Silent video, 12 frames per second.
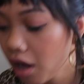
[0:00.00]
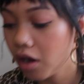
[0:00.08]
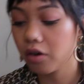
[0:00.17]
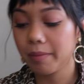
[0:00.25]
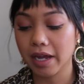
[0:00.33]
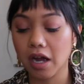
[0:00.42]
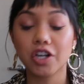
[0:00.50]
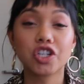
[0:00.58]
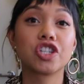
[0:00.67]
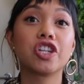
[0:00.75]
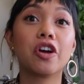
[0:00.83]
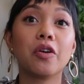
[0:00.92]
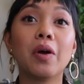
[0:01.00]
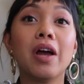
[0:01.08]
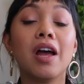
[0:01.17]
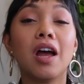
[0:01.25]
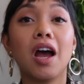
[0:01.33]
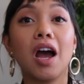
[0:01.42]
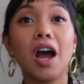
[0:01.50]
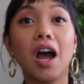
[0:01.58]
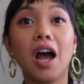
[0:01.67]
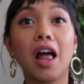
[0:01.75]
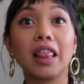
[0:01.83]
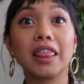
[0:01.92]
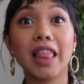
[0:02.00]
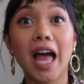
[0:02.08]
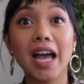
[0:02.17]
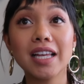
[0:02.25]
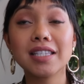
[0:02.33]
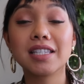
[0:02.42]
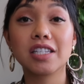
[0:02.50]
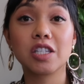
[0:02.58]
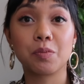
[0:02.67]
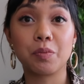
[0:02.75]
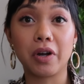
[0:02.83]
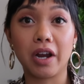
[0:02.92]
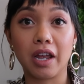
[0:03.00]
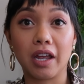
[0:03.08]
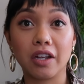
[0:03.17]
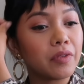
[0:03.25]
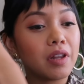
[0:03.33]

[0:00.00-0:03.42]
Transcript: Oh my gosh, so last spring,